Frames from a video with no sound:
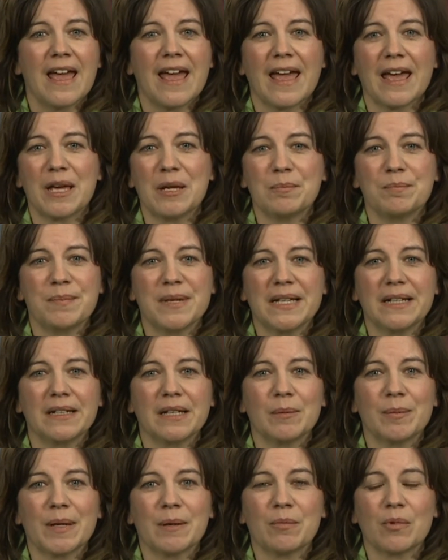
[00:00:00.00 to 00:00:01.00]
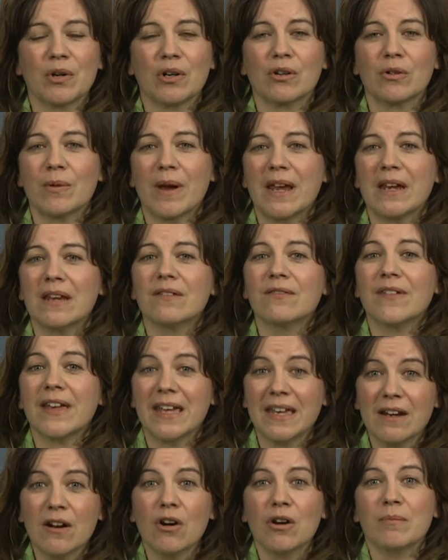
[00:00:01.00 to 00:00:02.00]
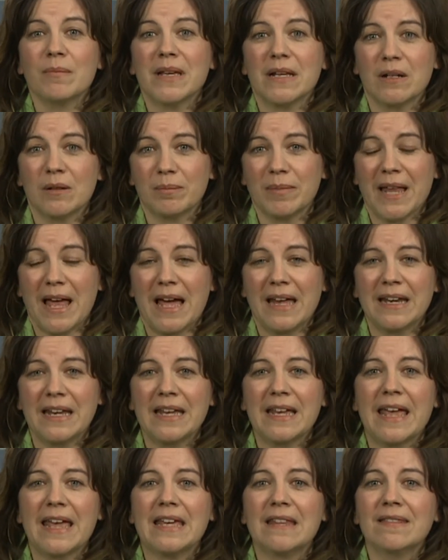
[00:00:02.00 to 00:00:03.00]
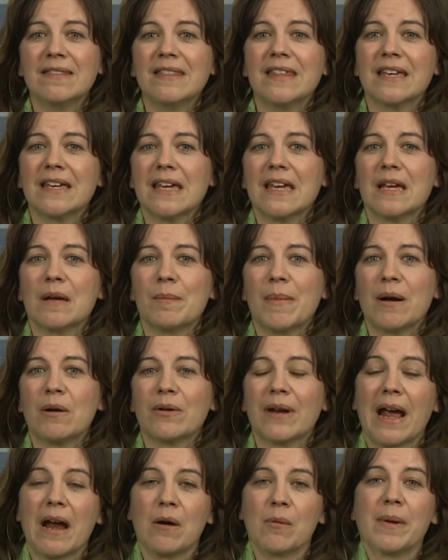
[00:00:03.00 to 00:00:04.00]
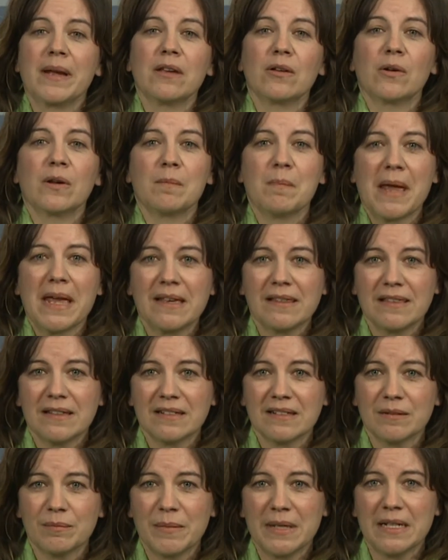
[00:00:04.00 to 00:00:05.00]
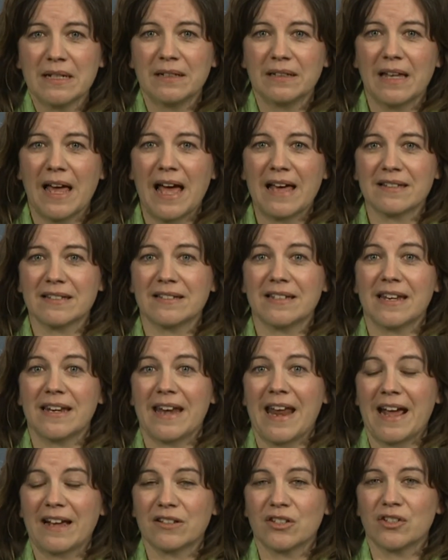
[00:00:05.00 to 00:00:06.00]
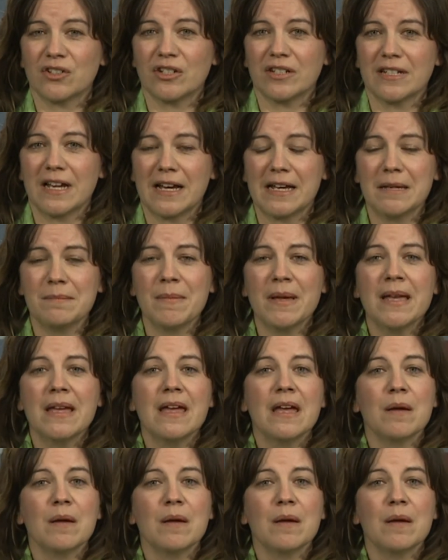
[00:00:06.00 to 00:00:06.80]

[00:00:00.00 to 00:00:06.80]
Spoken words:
and be a little bit more creative in our meal planning, in thinking about how am I going to make this meal last an extra time.